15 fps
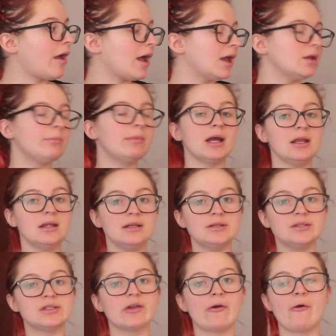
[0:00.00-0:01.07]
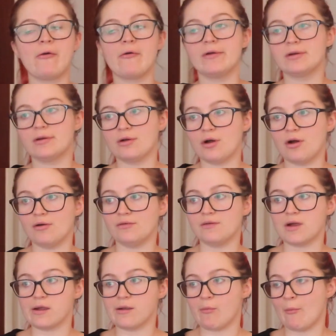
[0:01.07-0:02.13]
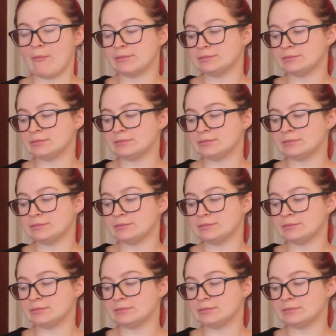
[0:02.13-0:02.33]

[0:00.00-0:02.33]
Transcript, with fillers: had a Bailey's, coffee.